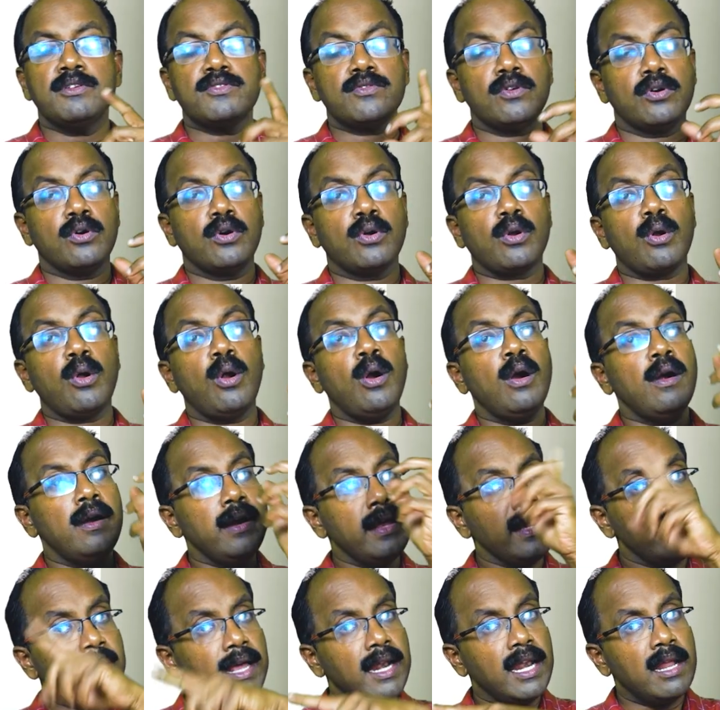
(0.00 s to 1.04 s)
So
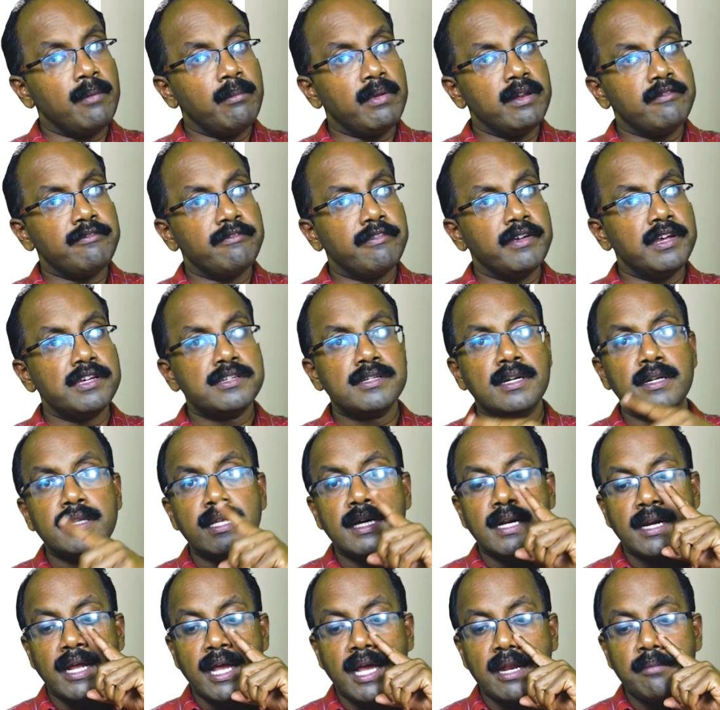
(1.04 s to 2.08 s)
chronic element facial,
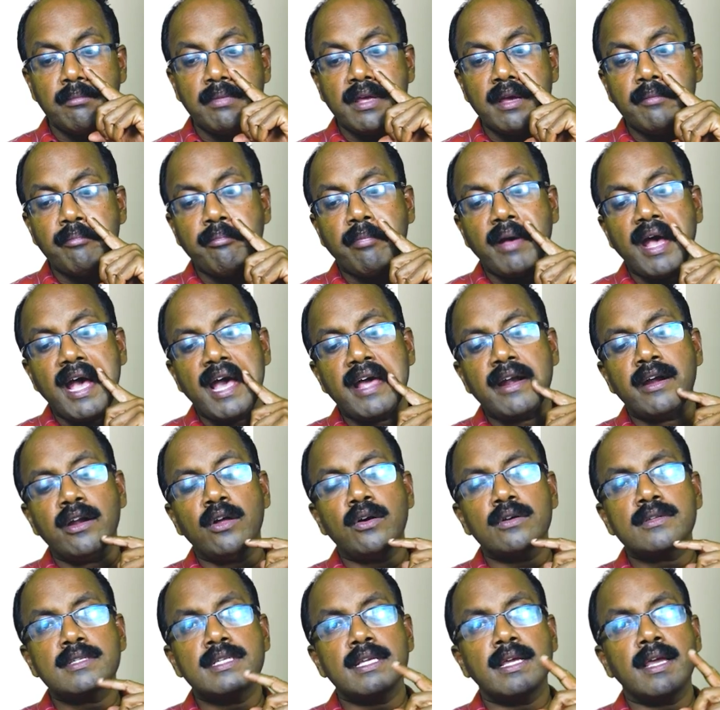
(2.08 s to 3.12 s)
there can be a
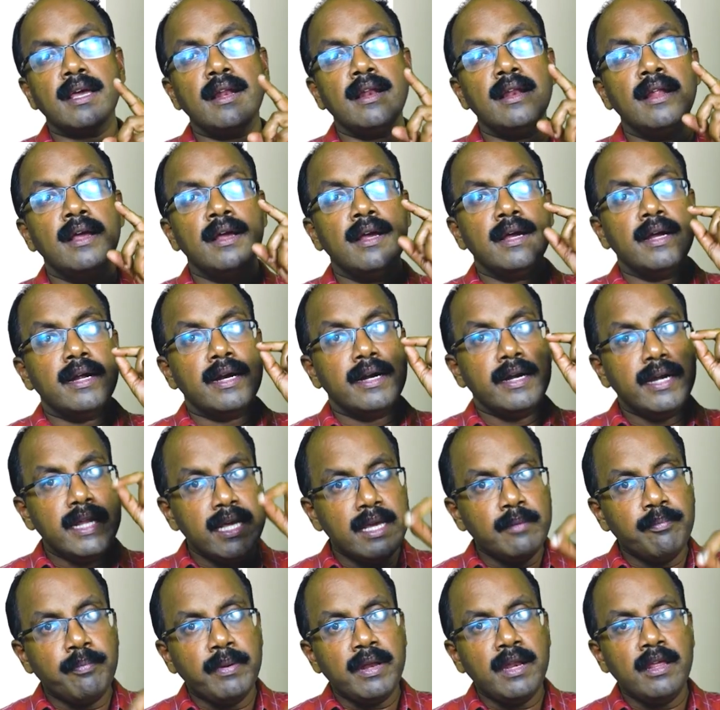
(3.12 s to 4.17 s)
paradoxical
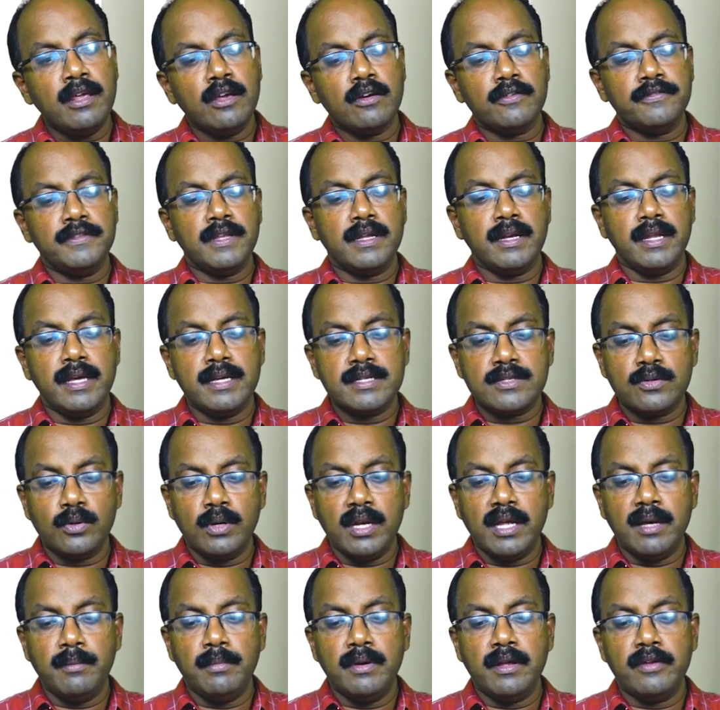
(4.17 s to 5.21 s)
deepening of the
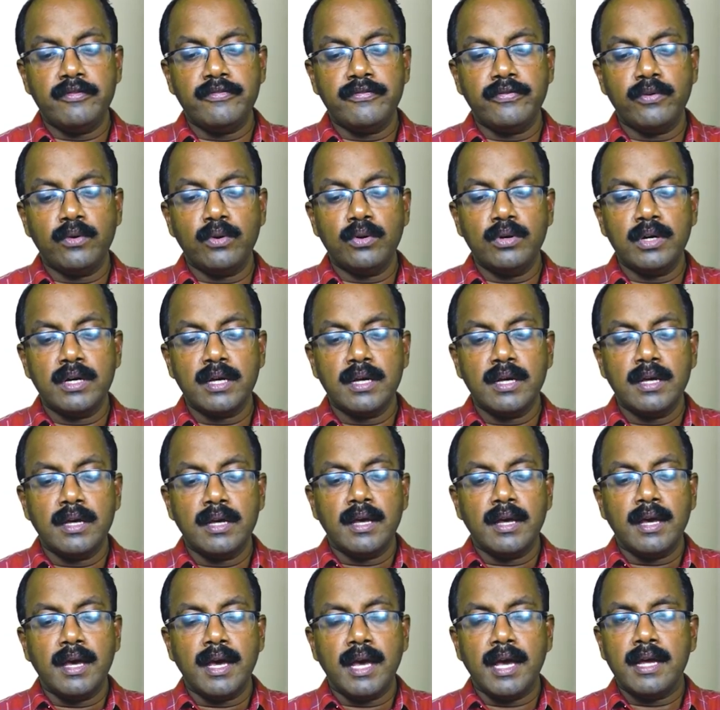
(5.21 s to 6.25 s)
nasolabial fold
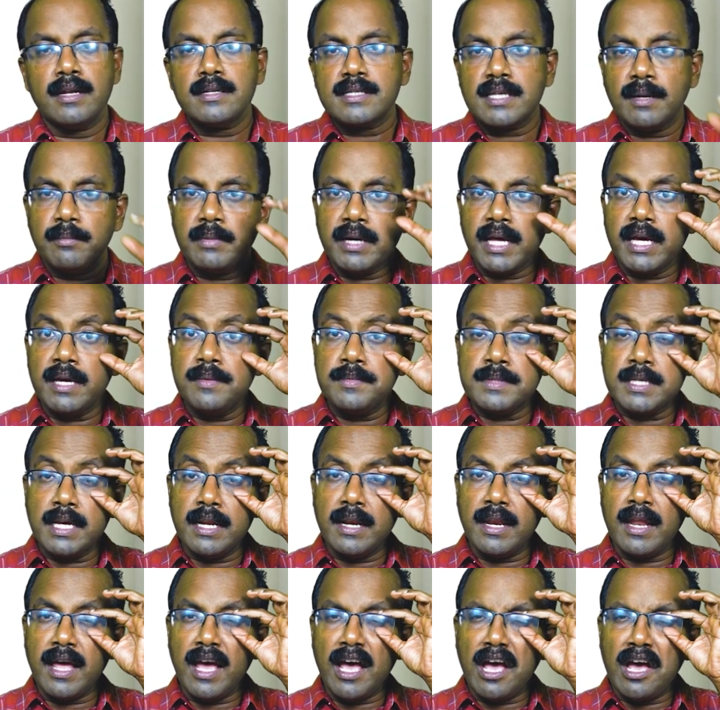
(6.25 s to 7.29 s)
and sometimes a
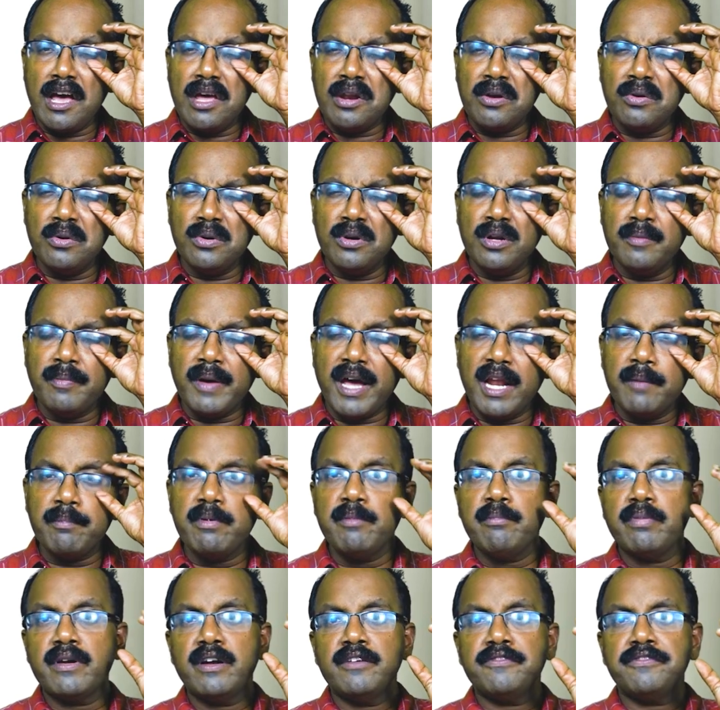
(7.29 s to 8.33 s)
narrowed
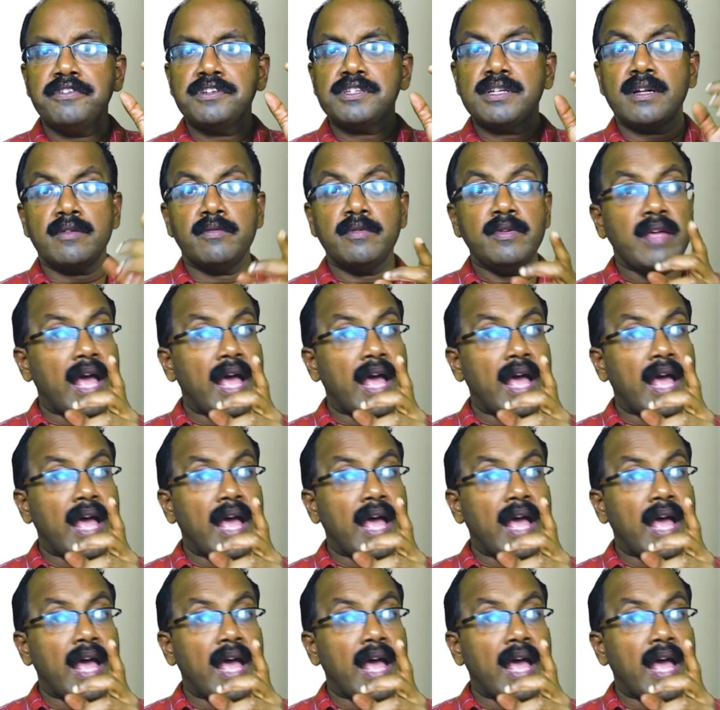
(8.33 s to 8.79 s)
palpebral fissure.